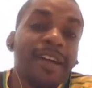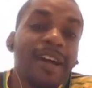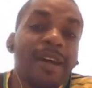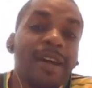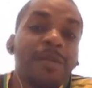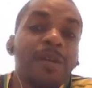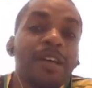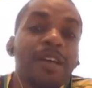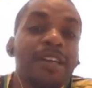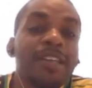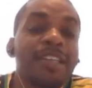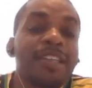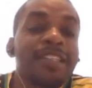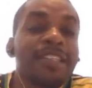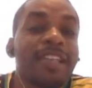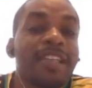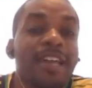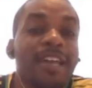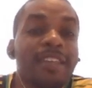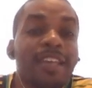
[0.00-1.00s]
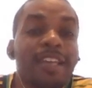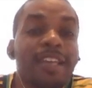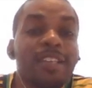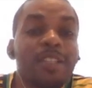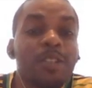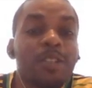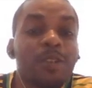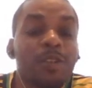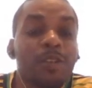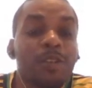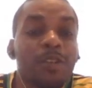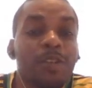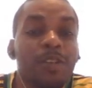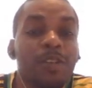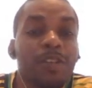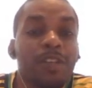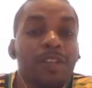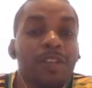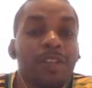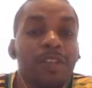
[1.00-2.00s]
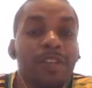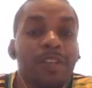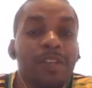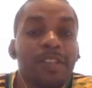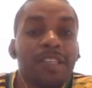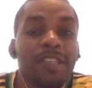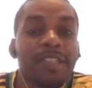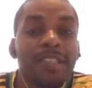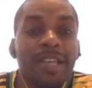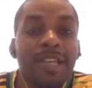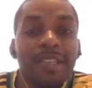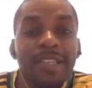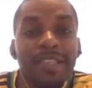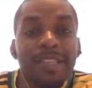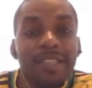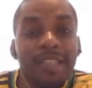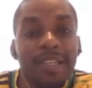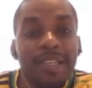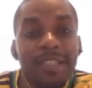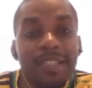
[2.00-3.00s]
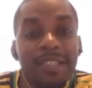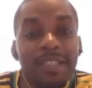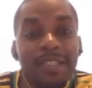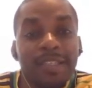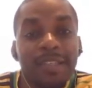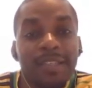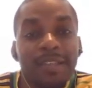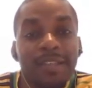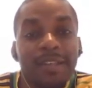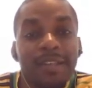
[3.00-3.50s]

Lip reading: I'm going to give a slight edge to the statistics